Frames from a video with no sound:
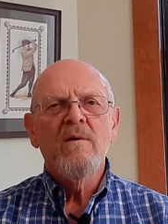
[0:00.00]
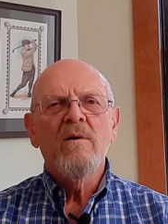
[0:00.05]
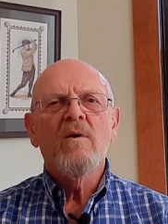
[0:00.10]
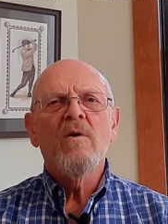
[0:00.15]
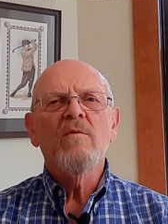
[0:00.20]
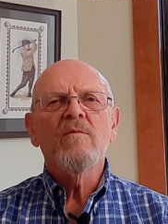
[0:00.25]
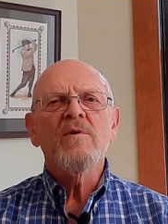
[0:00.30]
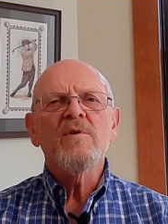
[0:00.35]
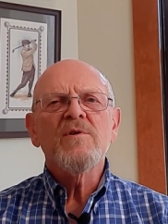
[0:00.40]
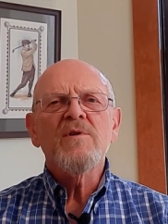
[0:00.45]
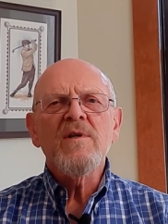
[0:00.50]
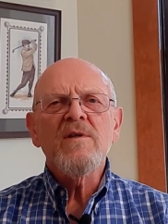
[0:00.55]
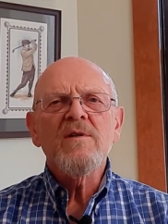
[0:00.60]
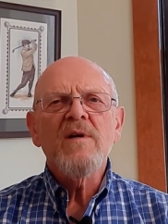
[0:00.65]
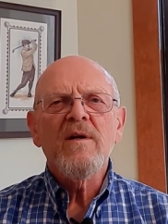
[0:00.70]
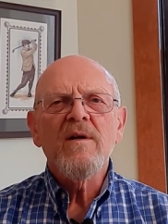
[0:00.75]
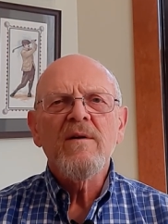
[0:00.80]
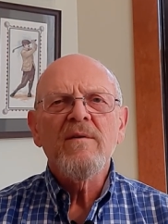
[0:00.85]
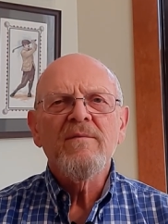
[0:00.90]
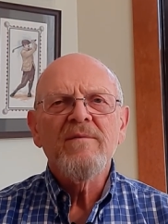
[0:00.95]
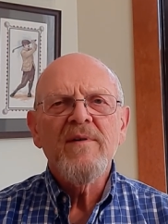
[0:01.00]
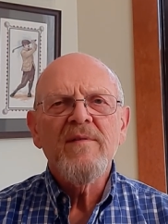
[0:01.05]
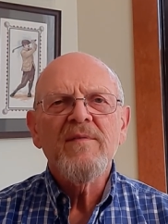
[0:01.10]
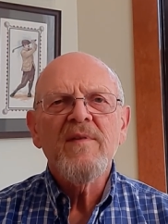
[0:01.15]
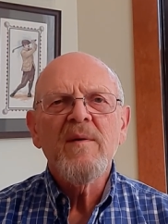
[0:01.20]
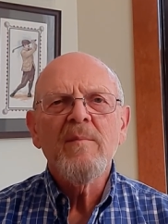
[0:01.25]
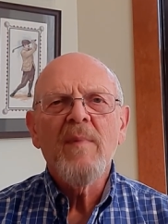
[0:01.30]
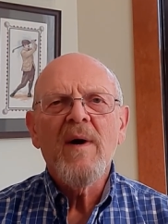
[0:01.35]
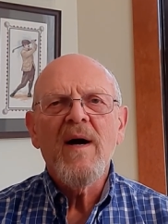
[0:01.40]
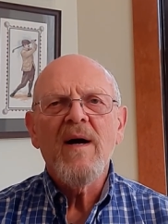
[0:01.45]
Over six hundred
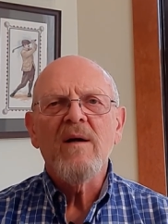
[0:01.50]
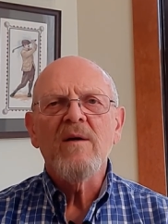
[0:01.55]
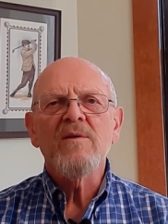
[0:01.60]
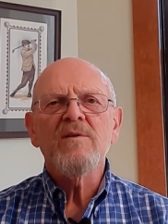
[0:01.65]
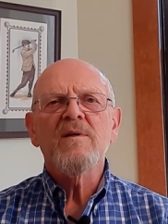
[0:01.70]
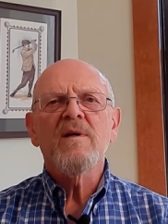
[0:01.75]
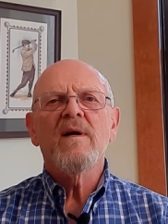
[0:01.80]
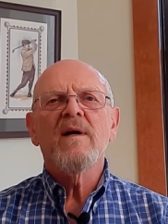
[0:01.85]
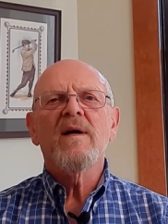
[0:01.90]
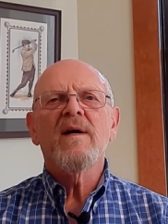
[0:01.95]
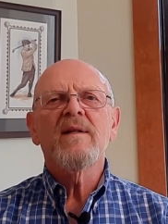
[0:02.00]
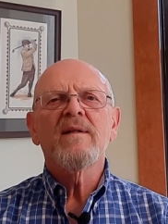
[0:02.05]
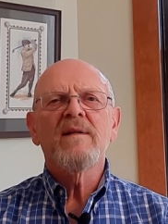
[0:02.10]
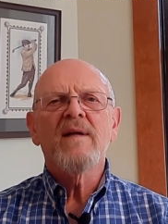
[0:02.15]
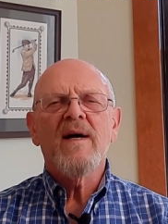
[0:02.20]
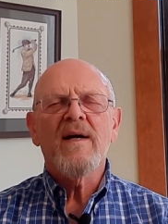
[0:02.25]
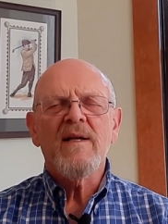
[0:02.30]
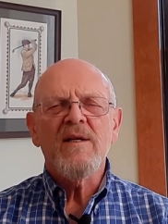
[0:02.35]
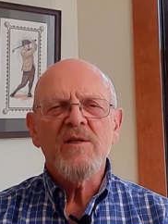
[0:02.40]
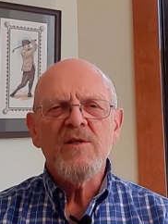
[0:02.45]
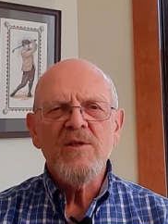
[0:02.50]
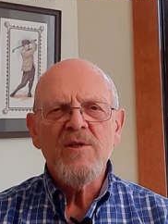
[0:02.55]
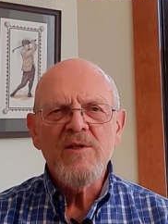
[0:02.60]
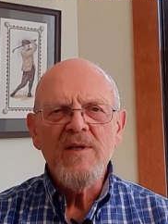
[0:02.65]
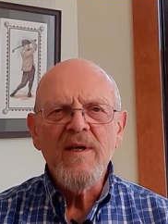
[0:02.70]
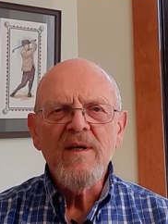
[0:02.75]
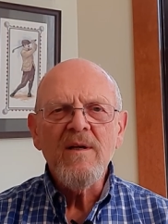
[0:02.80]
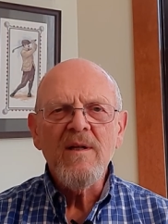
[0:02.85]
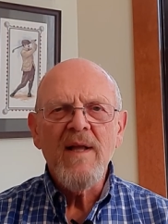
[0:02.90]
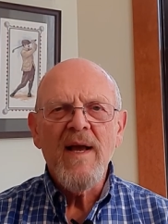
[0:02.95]
fifty miles and not a
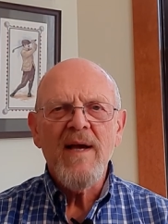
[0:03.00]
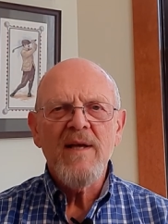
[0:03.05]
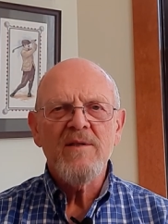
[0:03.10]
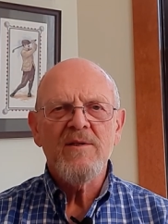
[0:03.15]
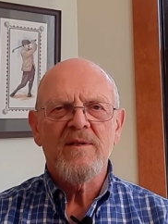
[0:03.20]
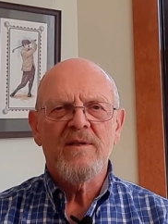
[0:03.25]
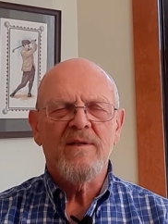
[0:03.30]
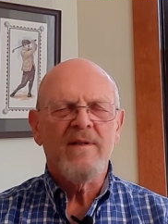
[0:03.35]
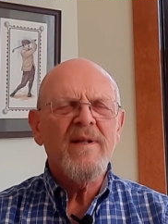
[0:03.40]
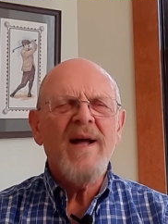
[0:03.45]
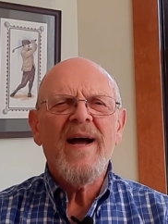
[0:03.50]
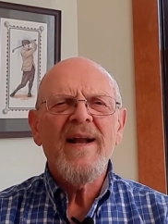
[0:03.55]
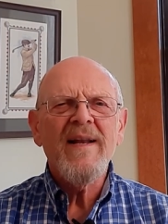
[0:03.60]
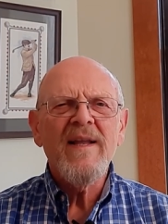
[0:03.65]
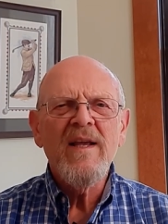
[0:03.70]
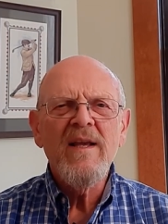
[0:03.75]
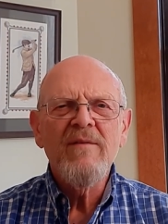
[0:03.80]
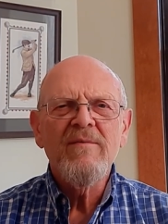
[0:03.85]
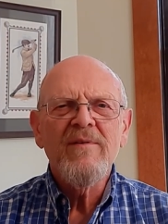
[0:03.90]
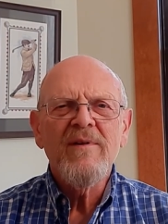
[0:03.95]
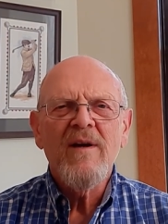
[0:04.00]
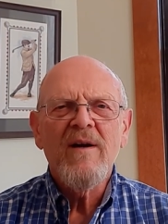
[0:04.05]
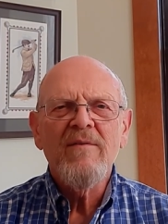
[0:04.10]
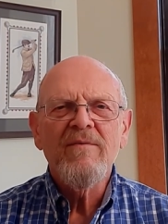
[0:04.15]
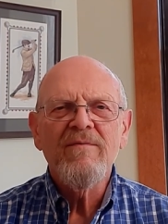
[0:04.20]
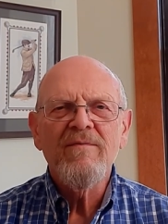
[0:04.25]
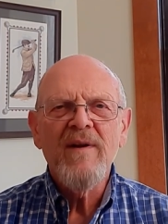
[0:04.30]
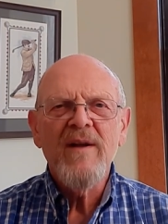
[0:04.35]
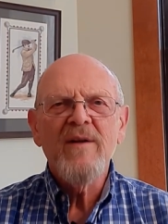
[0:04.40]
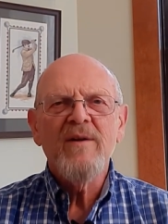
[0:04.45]
single accident, not even a
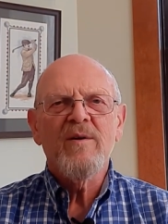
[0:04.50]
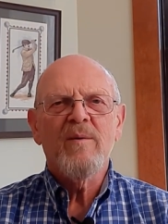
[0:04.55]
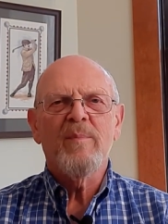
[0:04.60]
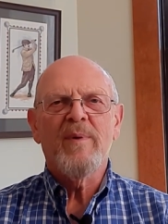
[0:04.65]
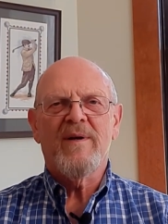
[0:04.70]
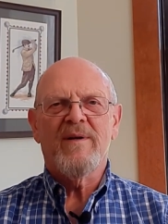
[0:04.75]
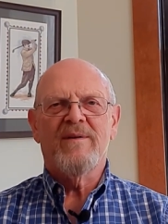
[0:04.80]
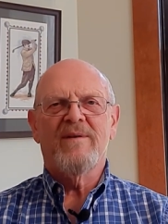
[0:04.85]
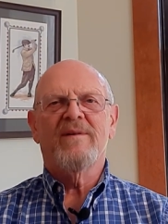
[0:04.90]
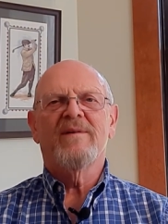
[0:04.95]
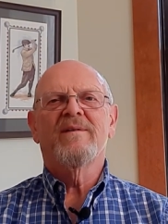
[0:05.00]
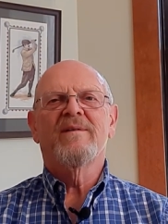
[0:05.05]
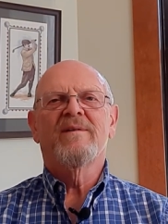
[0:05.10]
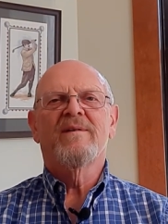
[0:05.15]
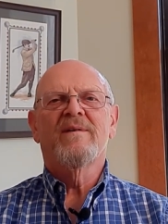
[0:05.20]
fender bender.